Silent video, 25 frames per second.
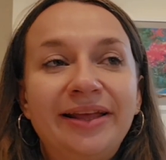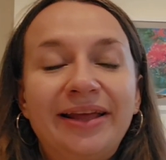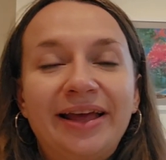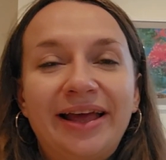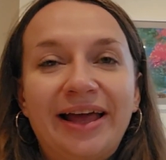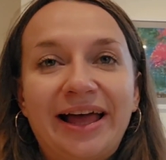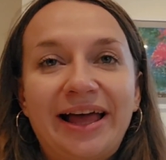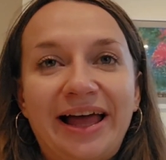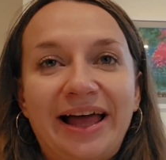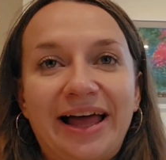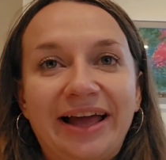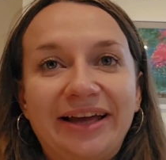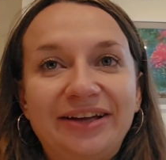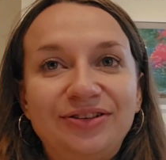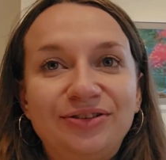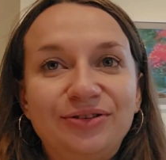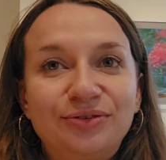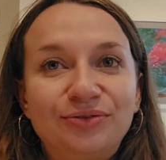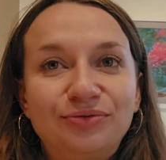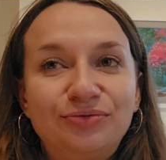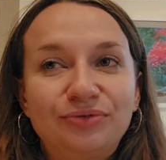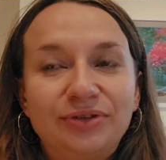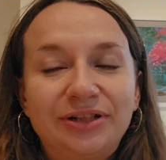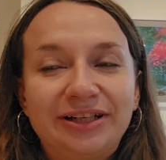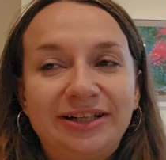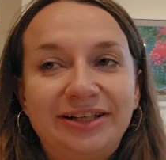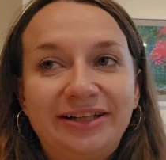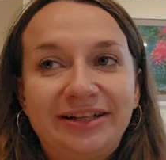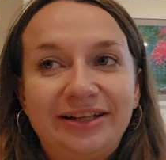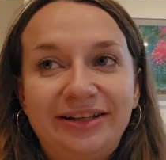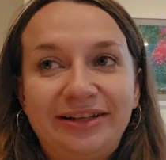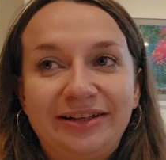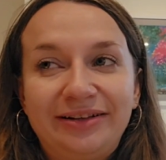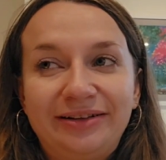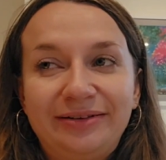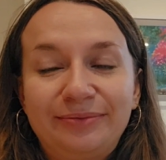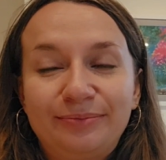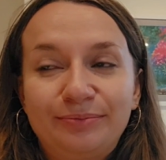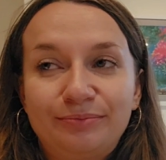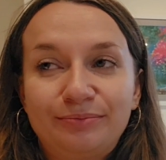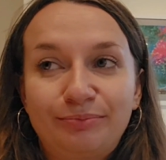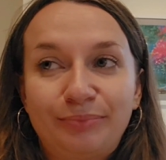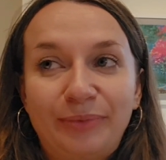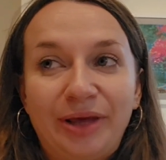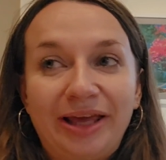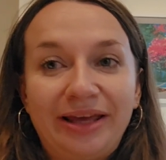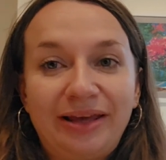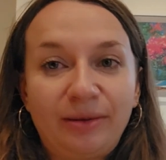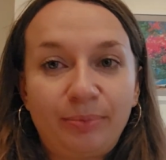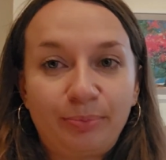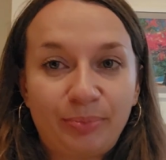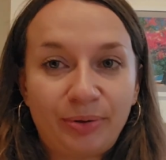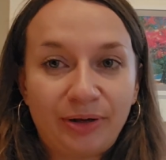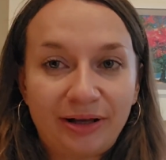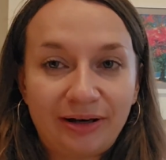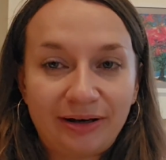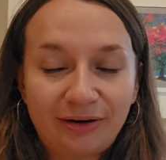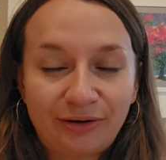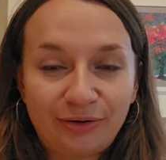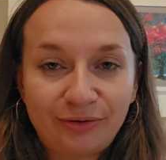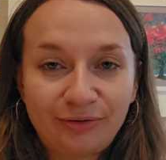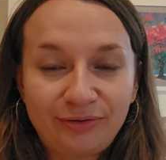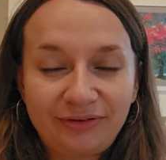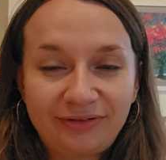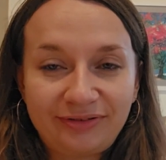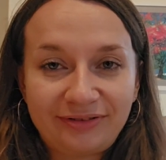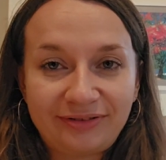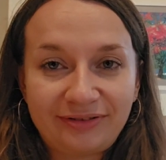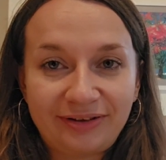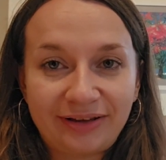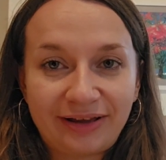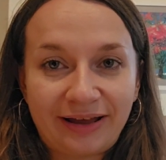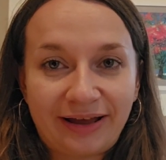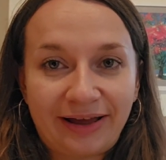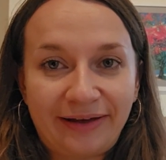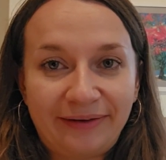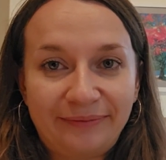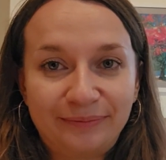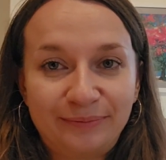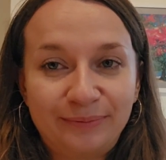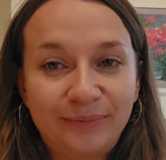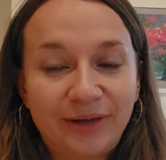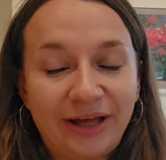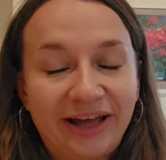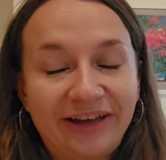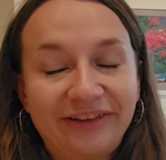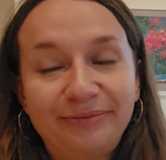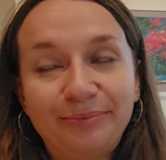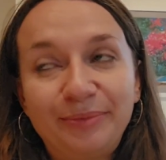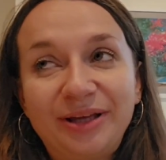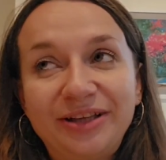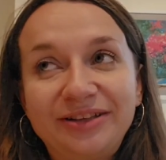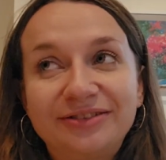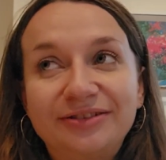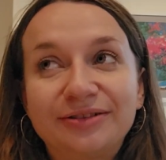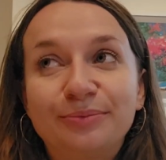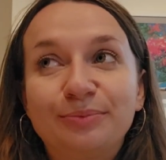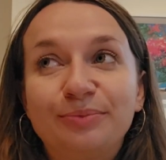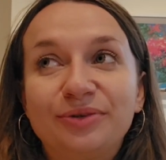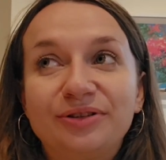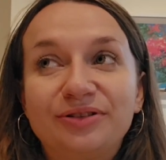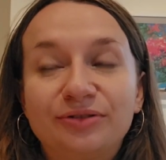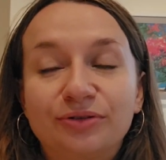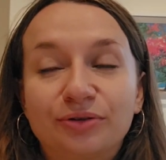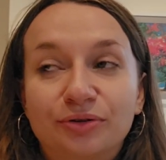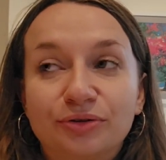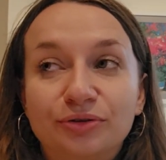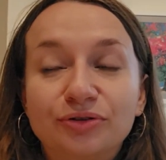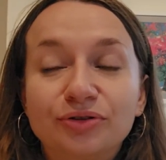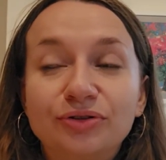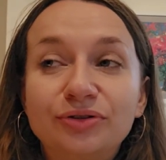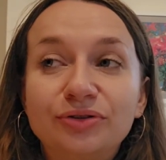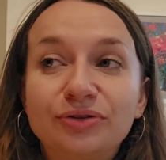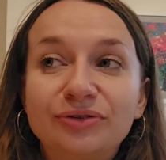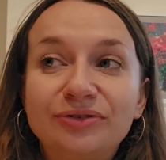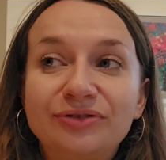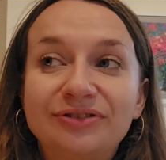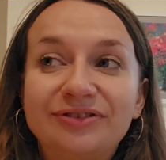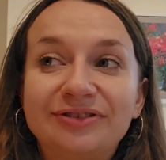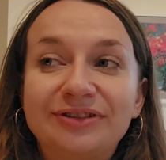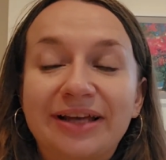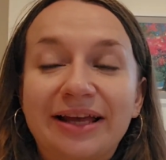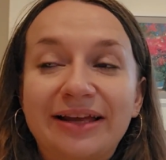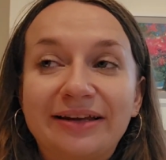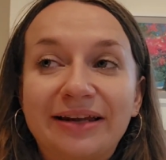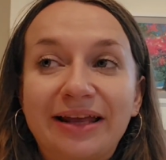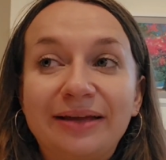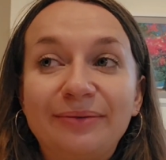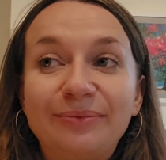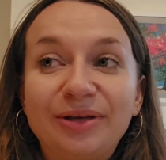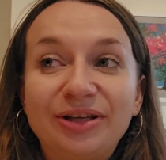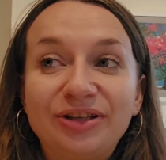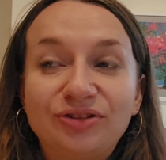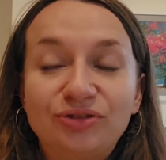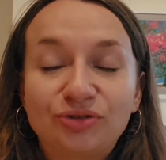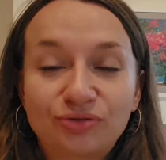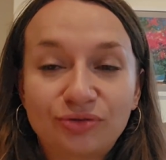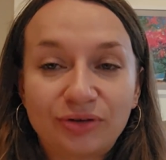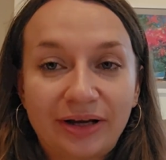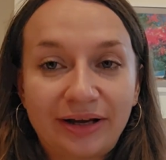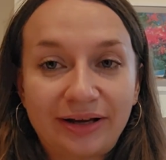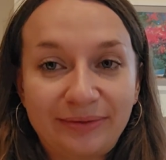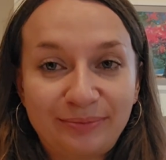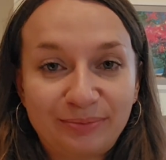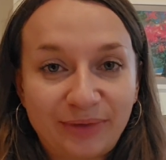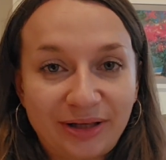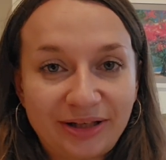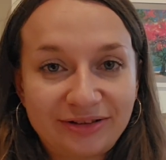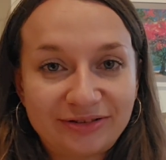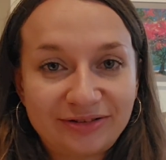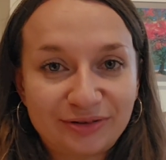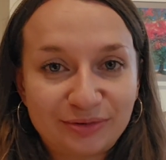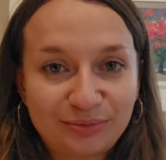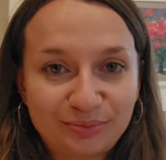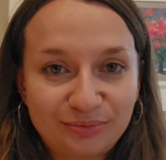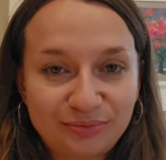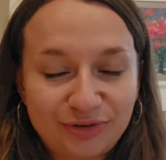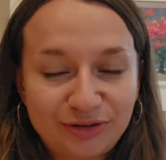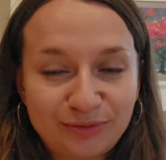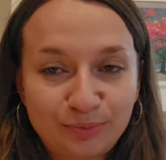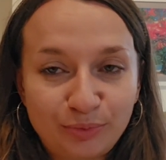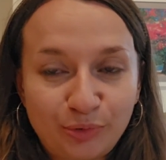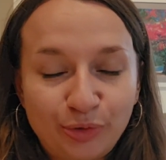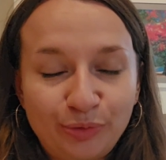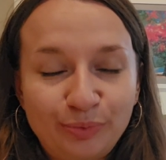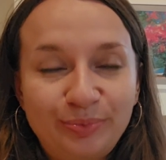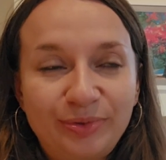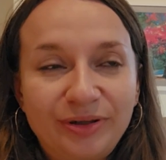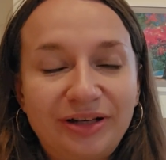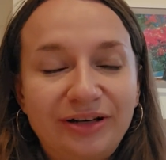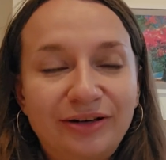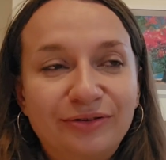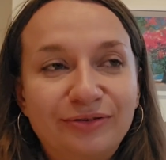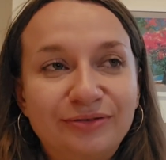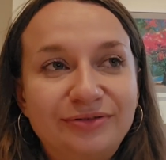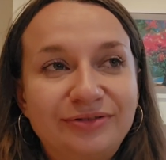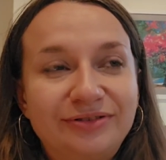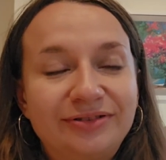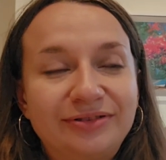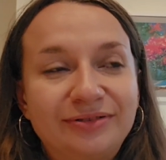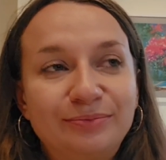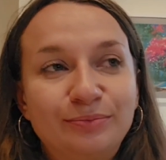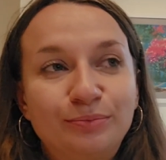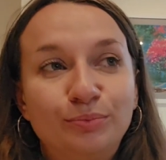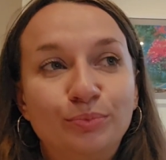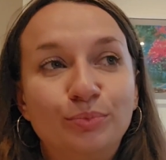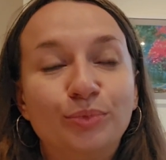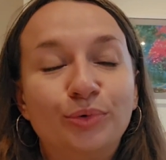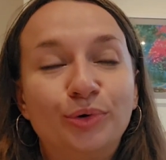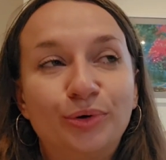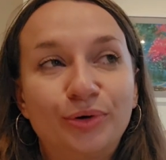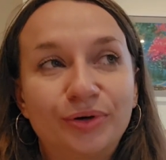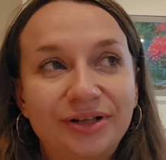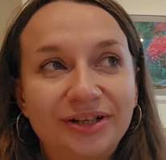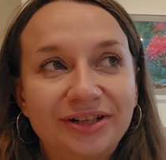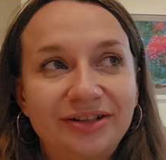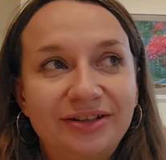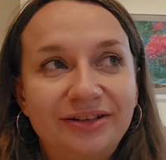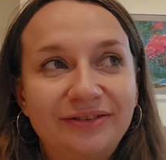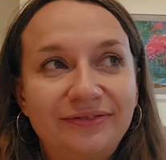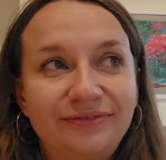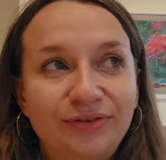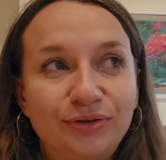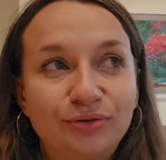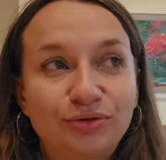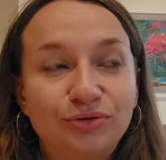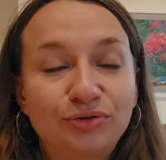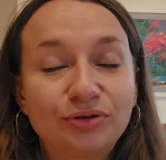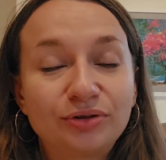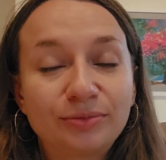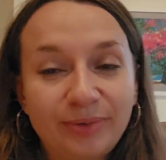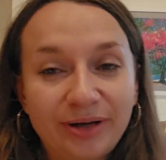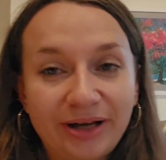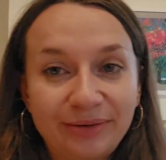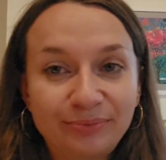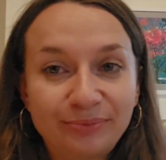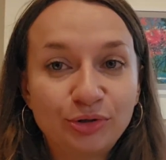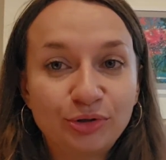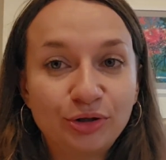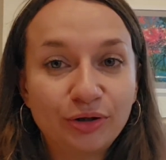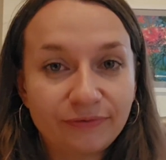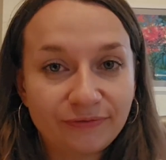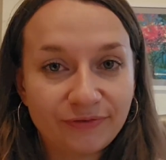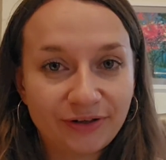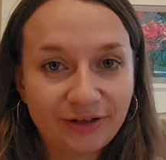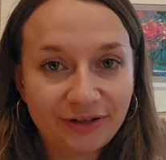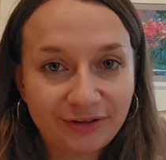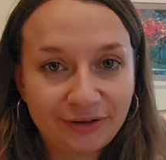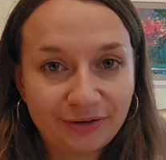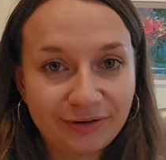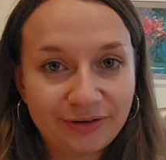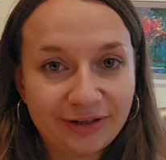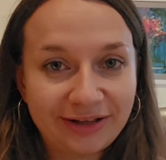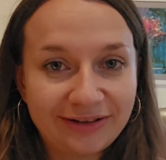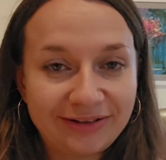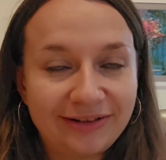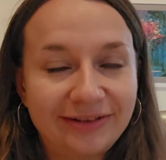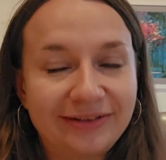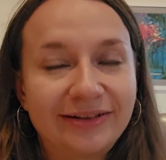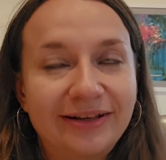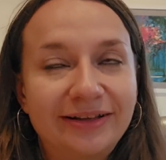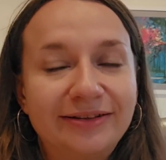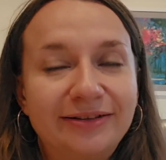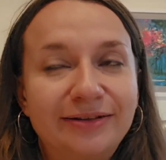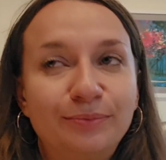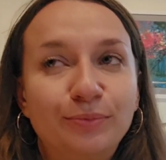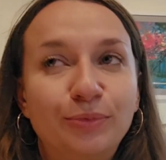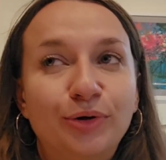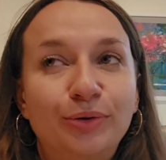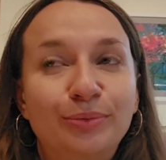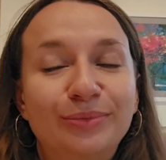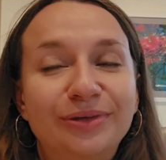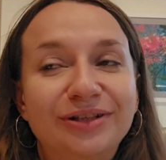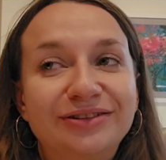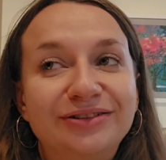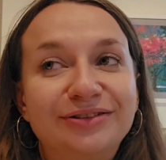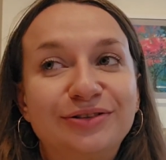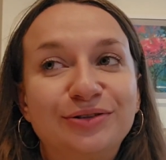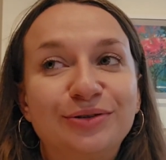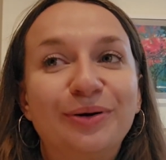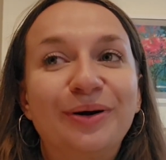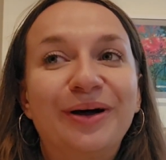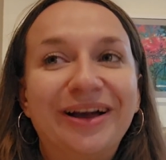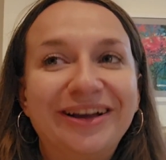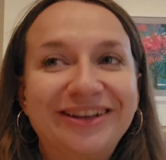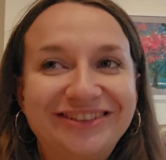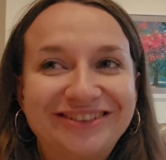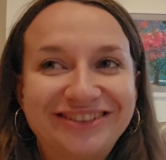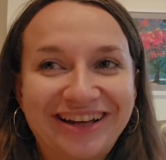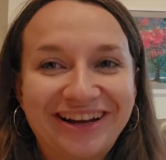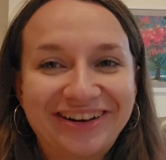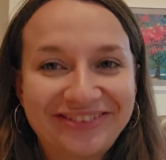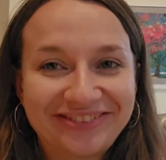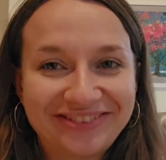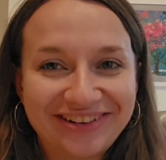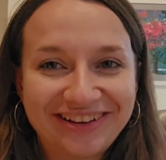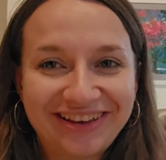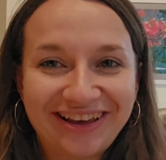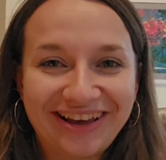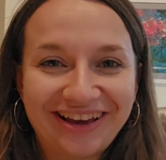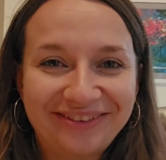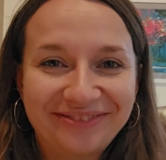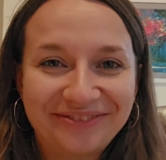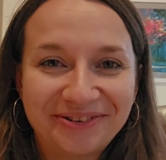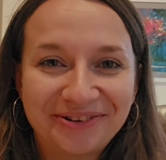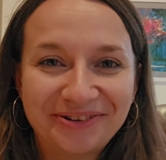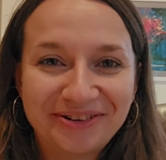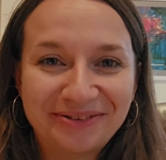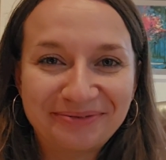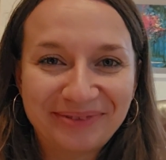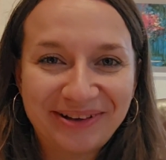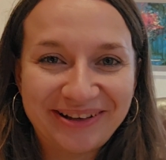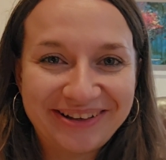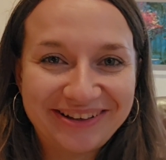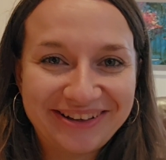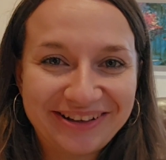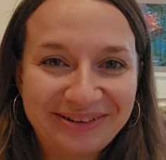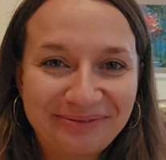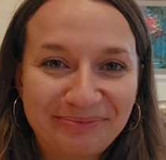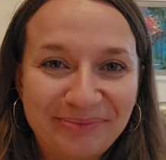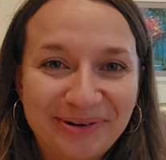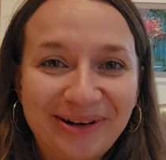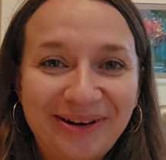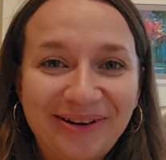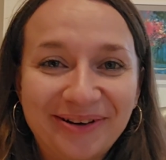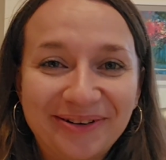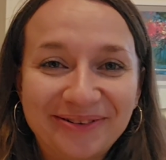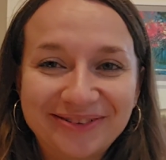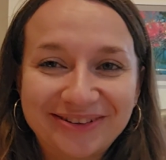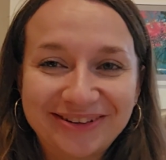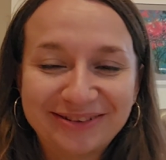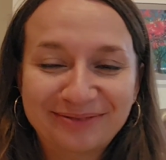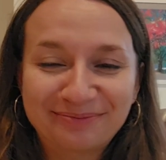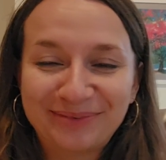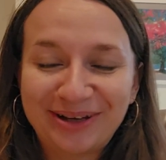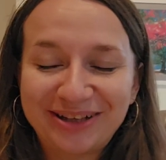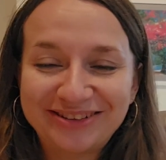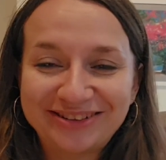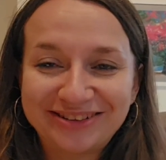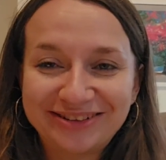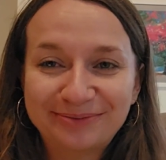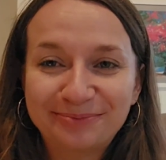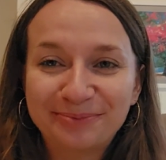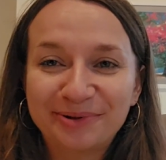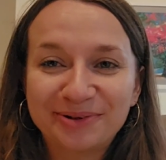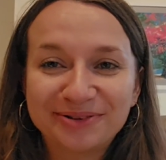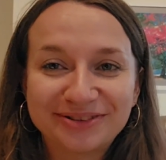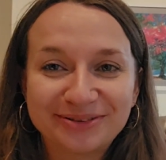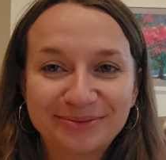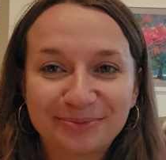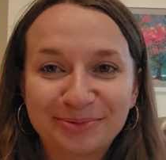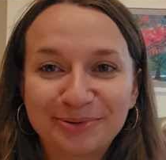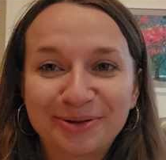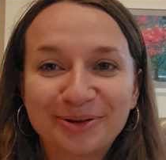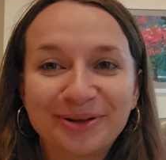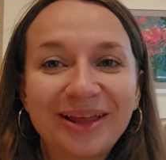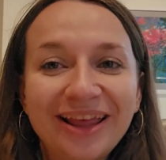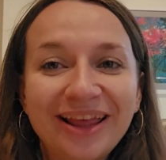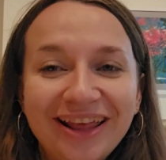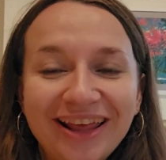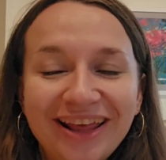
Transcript: I don't really make pillows. I've made some biscornus, and I may try and make some small pillows more in the future, but I'm not very good at it at the moment, so I generally avoid making pillows as much as possible.